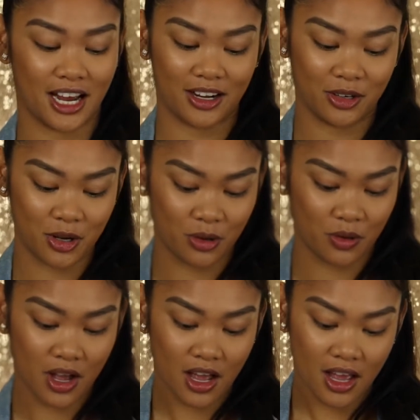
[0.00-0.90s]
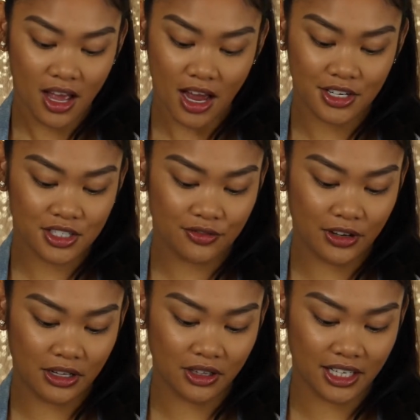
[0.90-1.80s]
I don't know, I just
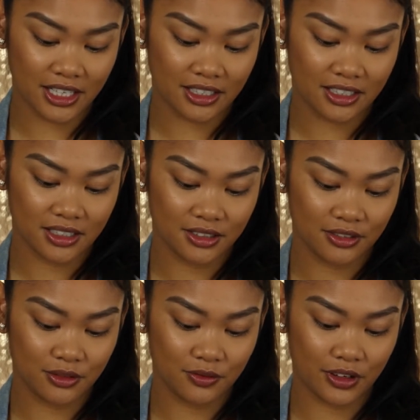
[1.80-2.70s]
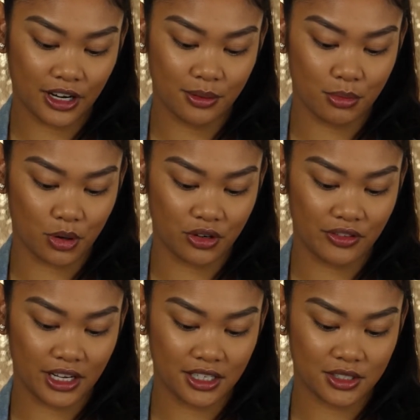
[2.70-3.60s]
felt like very
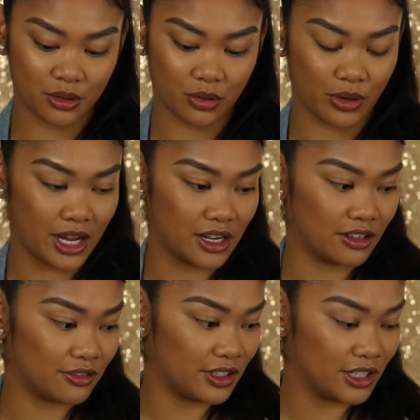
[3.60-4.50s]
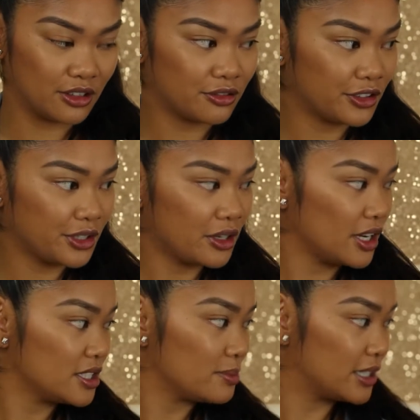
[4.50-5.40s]
motivated to create a video for you
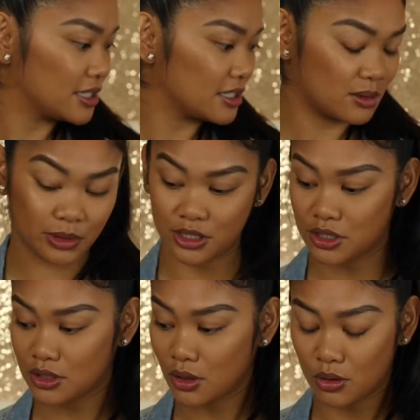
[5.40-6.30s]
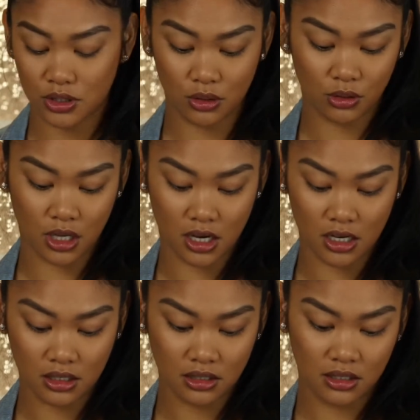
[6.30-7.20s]
guys because it's been so
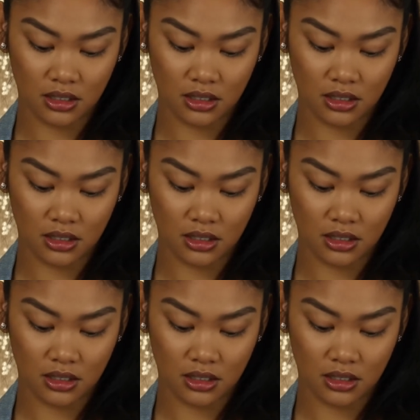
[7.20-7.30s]
long.